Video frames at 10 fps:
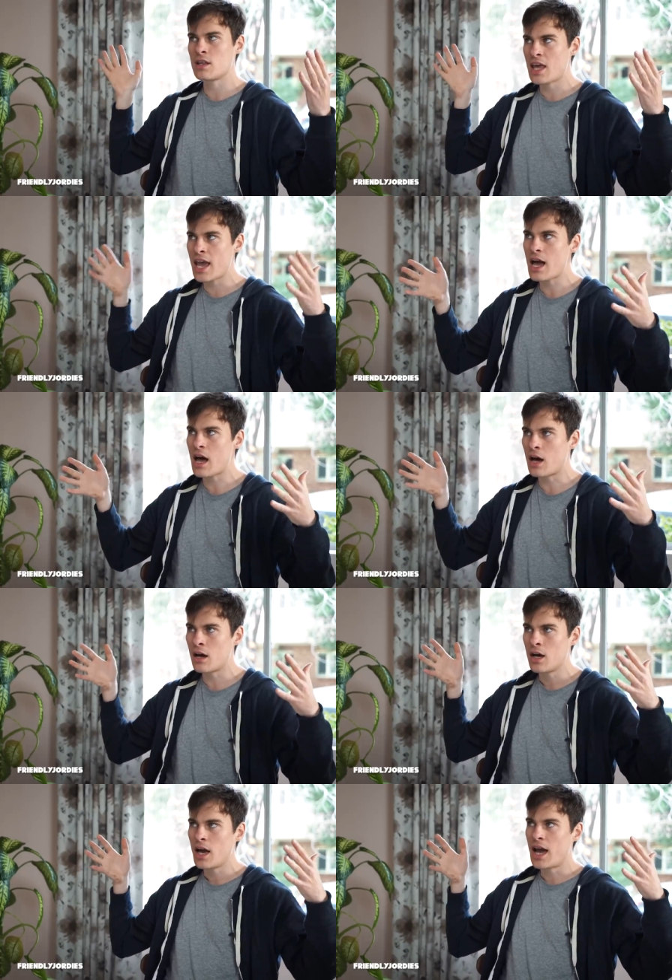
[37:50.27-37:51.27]
they
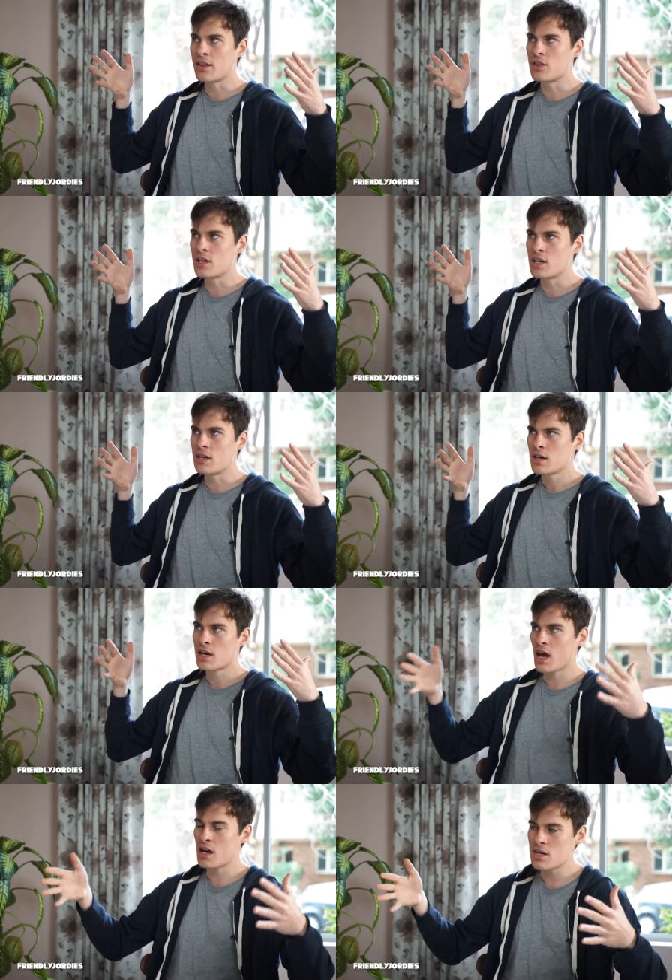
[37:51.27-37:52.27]
are at the
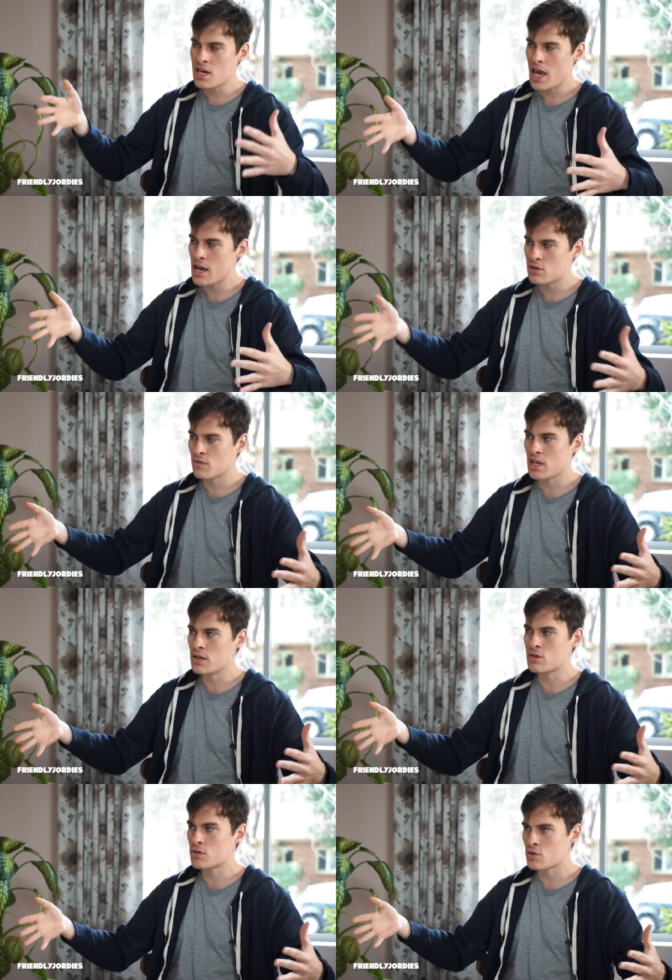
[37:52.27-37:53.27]
cutting edge of
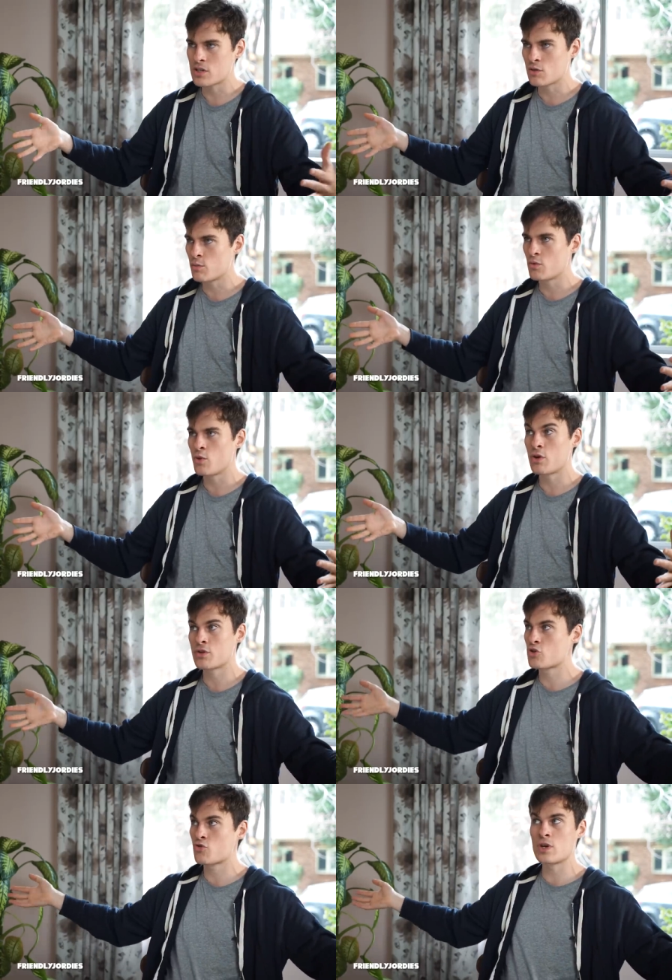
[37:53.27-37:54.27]
industries that'll be
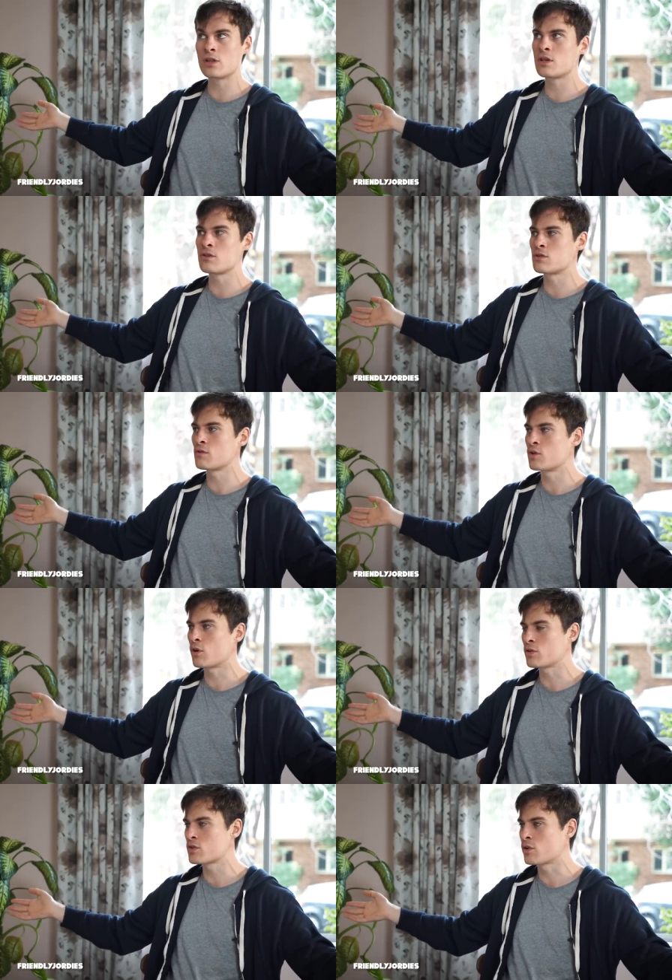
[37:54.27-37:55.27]
worth trillions of
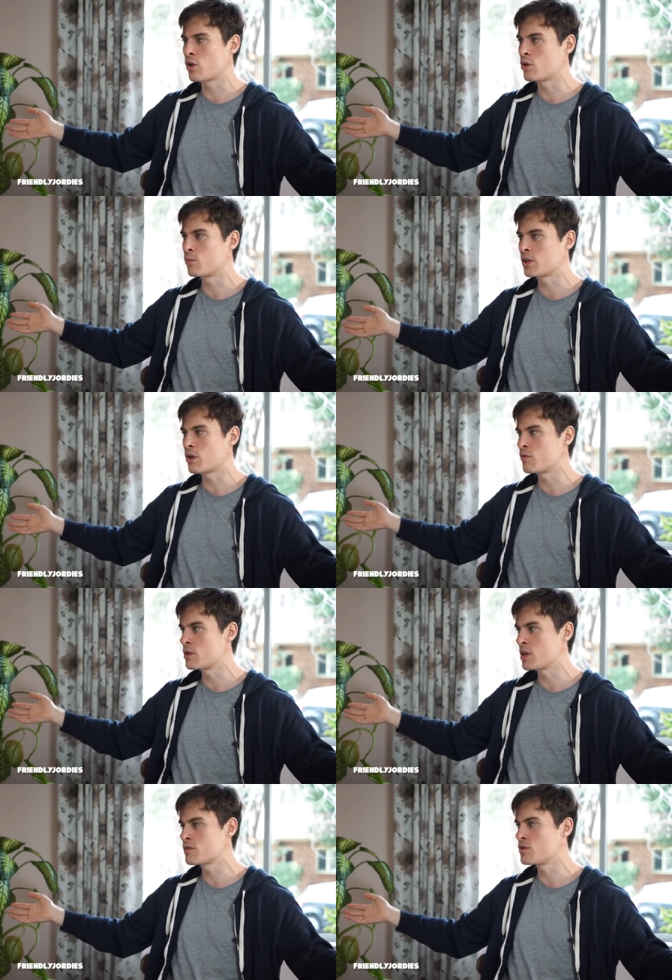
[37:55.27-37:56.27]
dollars globally over
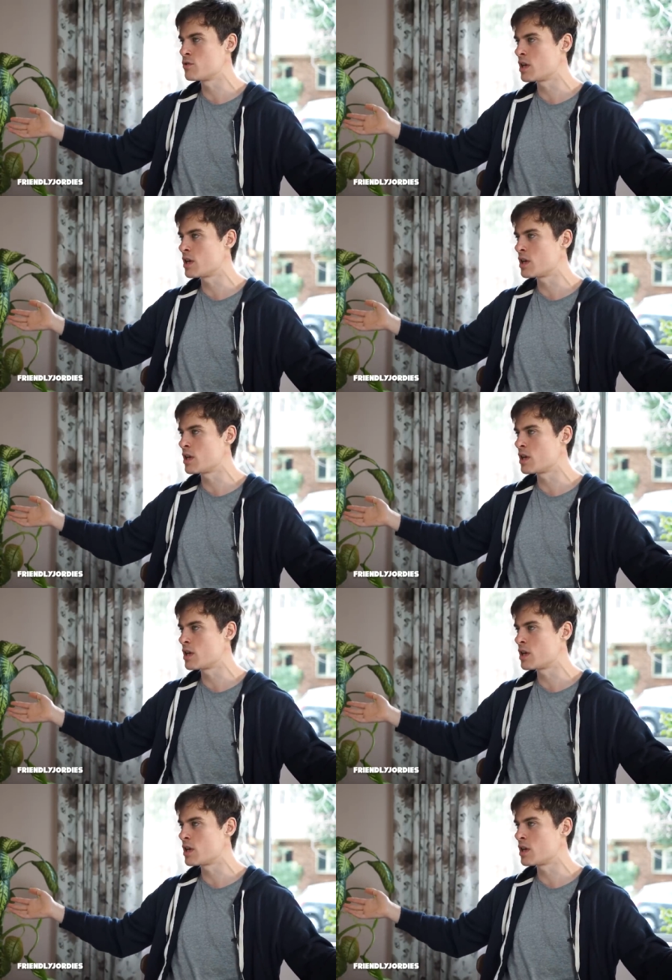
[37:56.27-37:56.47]
the next few